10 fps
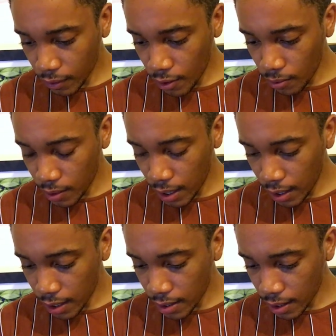"Don't
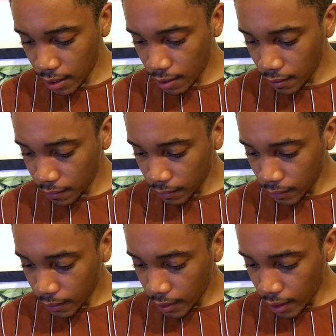tell," I said,
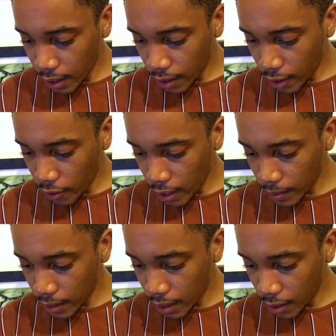and I
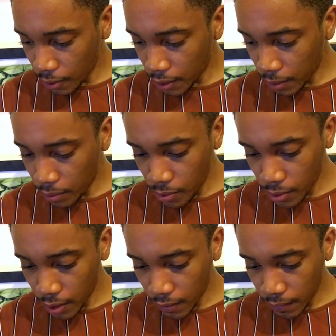grasped the hilt and
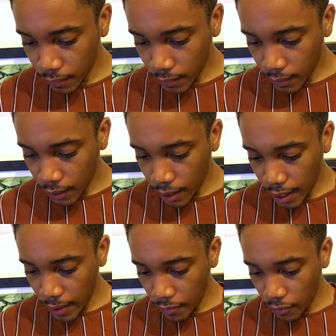pulled it. It
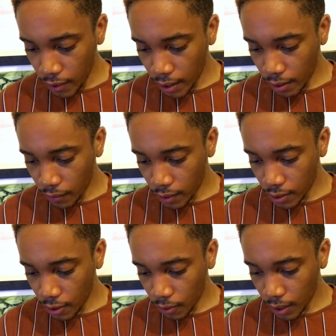came free of the
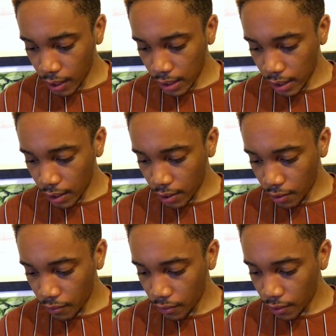stone easily
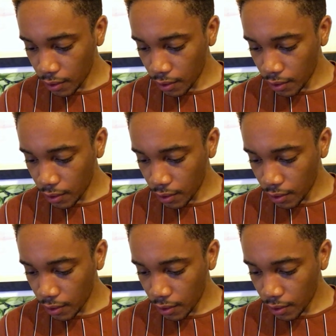enough,